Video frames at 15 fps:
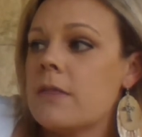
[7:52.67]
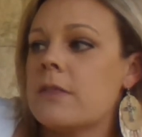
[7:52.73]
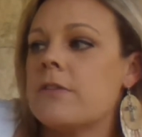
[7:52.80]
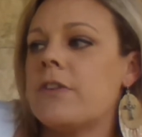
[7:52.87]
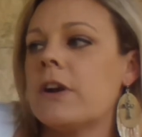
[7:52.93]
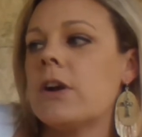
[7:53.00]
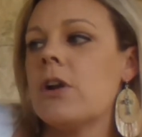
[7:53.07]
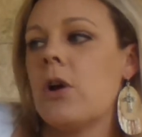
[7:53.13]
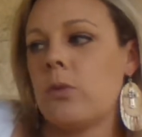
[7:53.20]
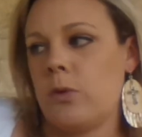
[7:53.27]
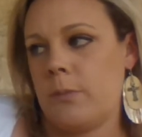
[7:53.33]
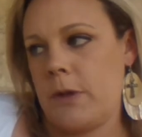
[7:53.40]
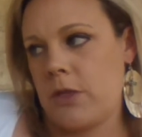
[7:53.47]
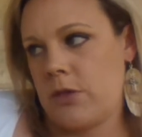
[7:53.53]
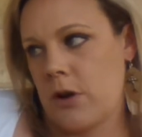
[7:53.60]
The very old
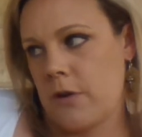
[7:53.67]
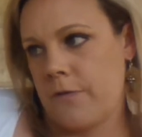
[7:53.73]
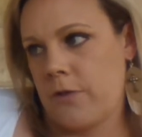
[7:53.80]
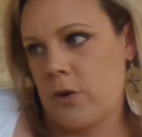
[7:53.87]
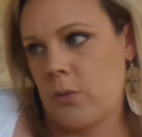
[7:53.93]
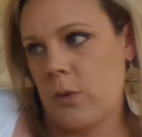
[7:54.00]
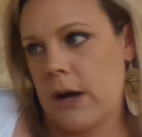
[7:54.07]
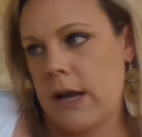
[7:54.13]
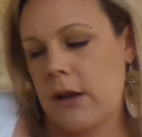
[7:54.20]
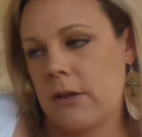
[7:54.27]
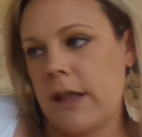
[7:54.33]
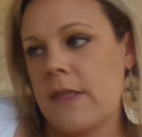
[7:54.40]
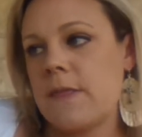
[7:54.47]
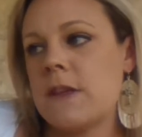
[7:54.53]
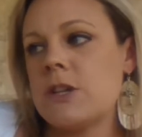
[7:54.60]
woman thought for a while,
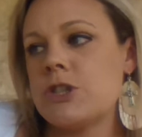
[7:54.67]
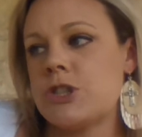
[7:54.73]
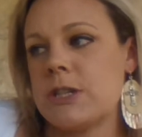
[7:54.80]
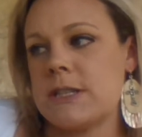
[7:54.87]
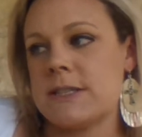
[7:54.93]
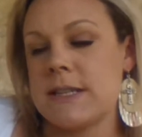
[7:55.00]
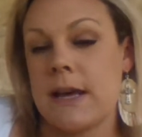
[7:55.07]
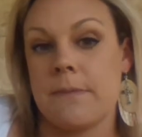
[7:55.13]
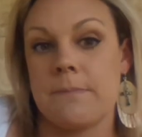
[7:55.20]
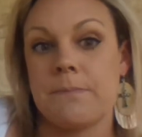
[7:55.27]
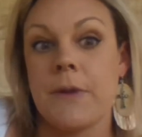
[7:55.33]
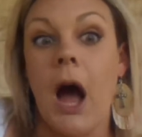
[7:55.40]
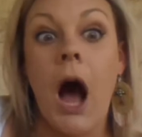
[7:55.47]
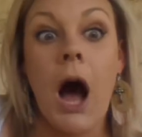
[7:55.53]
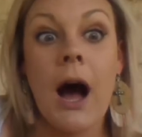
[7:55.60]
and then she said,
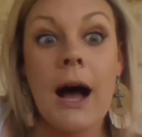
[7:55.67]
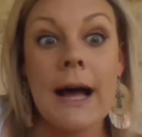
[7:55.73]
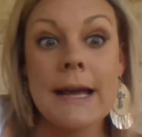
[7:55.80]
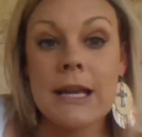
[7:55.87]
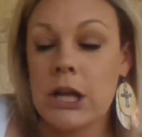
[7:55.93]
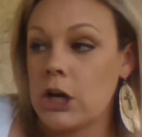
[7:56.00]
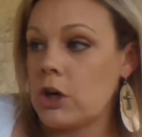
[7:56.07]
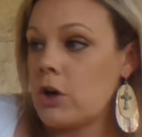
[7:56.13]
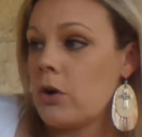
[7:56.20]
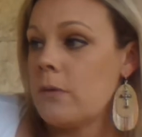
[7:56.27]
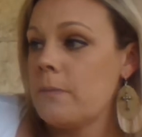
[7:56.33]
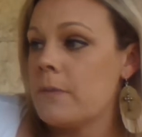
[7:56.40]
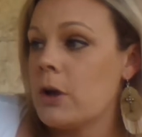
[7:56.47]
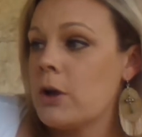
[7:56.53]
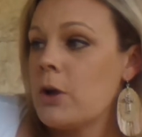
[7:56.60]
I
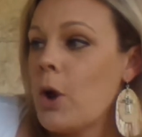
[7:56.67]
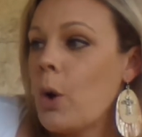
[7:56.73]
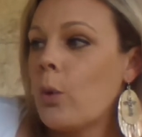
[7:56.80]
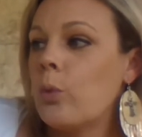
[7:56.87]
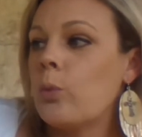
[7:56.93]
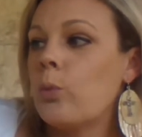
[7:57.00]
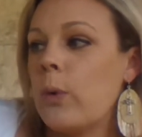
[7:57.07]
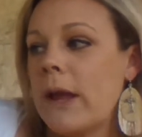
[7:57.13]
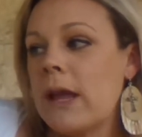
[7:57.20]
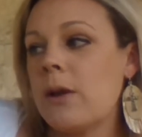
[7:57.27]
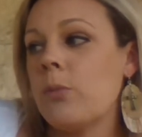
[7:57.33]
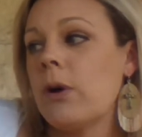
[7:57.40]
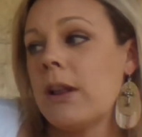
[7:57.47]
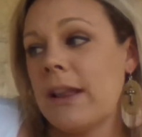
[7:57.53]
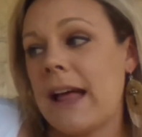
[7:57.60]
know. We
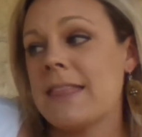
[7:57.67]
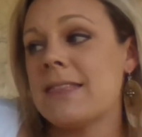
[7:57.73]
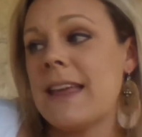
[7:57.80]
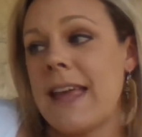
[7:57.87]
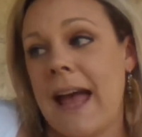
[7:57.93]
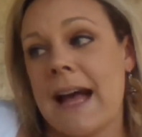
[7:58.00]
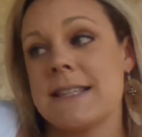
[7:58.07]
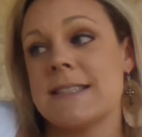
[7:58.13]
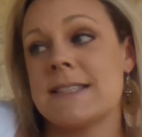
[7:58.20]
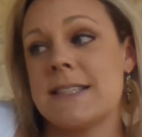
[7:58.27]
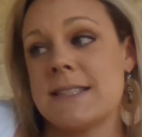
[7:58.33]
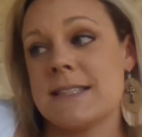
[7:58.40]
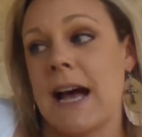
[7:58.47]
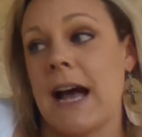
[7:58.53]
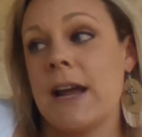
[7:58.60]
will let the cats
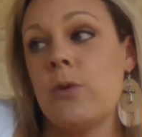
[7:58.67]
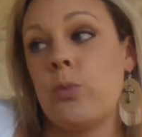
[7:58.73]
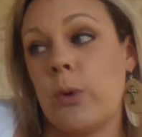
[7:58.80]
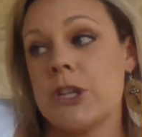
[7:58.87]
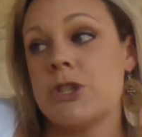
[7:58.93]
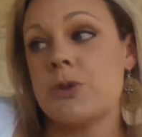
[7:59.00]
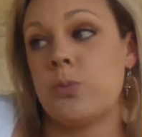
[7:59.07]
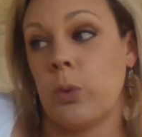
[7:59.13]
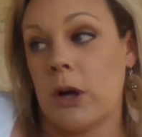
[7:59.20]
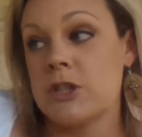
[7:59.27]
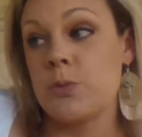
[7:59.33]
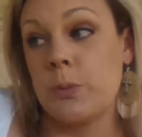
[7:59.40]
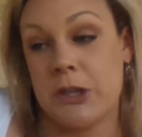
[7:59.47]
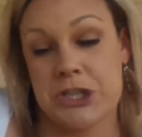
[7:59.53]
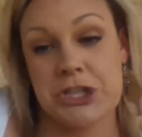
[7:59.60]
decide which
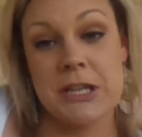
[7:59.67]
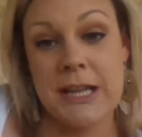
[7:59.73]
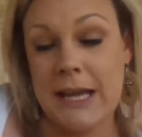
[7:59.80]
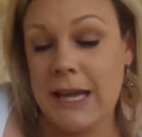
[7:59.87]
ones we should